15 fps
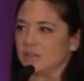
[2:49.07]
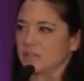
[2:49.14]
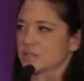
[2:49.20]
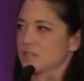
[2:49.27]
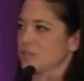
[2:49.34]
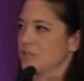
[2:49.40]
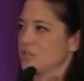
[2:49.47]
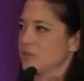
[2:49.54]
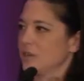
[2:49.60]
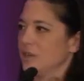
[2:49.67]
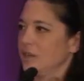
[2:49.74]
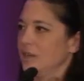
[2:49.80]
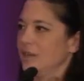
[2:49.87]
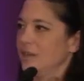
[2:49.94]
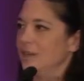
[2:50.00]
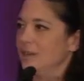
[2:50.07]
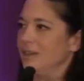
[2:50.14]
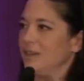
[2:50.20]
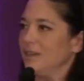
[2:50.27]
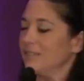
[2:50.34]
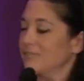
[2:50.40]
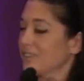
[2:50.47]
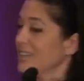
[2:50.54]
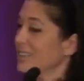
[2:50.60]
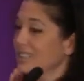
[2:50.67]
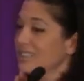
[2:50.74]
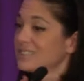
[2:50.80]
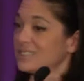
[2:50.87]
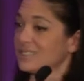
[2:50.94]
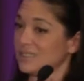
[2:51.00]
in this country. And
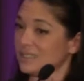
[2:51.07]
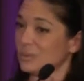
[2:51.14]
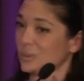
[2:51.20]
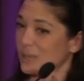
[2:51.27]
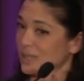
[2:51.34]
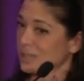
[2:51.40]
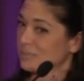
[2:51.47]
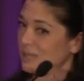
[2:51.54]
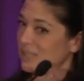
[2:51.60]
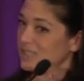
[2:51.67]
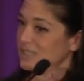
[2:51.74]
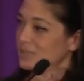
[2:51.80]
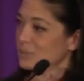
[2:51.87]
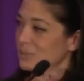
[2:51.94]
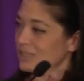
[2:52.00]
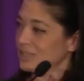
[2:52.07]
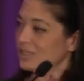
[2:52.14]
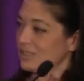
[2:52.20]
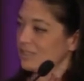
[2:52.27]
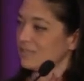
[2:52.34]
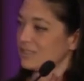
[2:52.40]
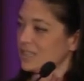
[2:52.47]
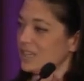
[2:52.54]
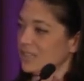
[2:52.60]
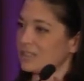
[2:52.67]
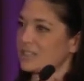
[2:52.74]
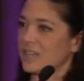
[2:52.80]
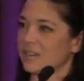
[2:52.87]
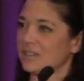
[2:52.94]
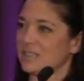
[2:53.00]
frankly, it's a little weird place we're in with the
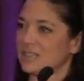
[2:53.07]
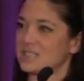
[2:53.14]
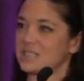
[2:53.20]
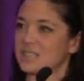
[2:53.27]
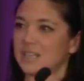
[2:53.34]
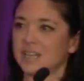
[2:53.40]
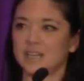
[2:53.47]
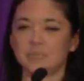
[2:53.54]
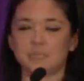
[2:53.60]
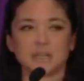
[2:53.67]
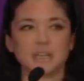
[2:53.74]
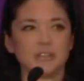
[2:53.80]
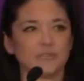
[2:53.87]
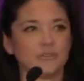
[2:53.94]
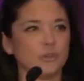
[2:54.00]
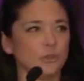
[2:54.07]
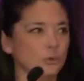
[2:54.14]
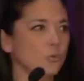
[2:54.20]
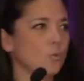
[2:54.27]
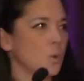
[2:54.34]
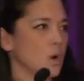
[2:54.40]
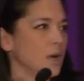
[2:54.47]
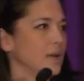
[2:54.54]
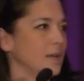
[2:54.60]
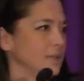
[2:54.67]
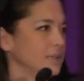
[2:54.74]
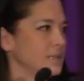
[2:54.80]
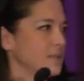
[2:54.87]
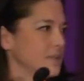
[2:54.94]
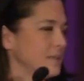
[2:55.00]
healthcare in this city. But if you
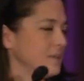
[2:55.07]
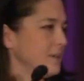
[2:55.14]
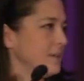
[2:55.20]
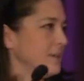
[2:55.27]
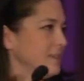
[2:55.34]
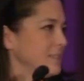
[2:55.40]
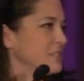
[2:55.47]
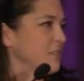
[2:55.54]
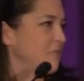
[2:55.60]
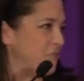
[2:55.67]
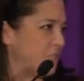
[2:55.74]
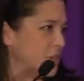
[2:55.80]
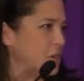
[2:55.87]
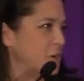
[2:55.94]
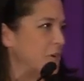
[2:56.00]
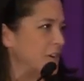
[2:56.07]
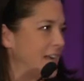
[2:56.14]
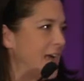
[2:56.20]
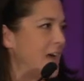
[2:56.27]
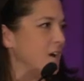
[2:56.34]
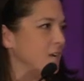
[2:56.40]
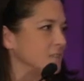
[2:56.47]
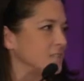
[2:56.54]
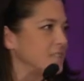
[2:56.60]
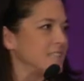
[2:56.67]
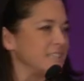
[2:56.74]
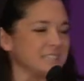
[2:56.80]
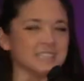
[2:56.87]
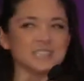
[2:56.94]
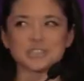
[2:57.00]
want to figure it out,
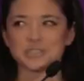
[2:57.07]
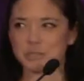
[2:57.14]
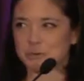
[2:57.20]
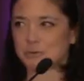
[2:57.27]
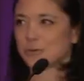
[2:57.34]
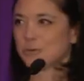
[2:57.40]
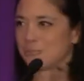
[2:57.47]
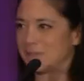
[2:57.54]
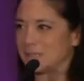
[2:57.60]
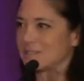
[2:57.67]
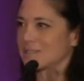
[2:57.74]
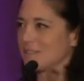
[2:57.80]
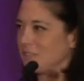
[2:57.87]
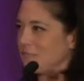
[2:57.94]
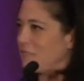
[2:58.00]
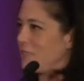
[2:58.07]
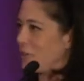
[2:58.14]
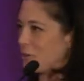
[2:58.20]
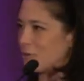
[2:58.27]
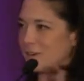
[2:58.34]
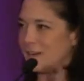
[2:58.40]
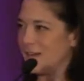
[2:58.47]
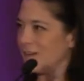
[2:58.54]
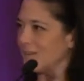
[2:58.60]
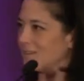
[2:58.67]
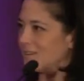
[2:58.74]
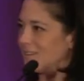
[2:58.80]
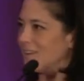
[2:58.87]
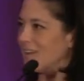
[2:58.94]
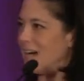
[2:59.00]
this is the group that's gonna figure it out.
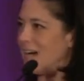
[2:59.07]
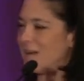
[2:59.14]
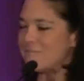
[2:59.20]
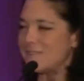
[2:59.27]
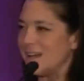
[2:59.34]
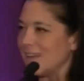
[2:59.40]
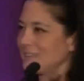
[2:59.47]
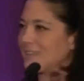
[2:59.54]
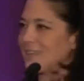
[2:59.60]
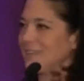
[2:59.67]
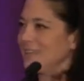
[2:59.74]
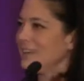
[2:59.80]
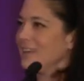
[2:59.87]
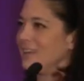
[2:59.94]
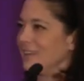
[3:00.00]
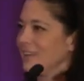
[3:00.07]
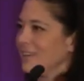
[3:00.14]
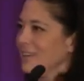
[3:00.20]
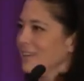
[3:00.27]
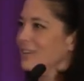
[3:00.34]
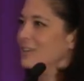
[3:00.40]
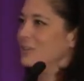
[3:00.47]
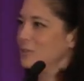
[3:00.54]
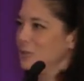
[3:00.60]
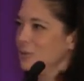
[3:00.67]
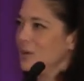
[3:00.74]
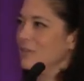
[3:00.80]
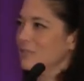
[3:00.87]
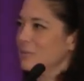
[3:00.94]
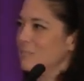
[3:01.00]
I'm not kidding. You
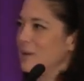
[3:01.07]
have the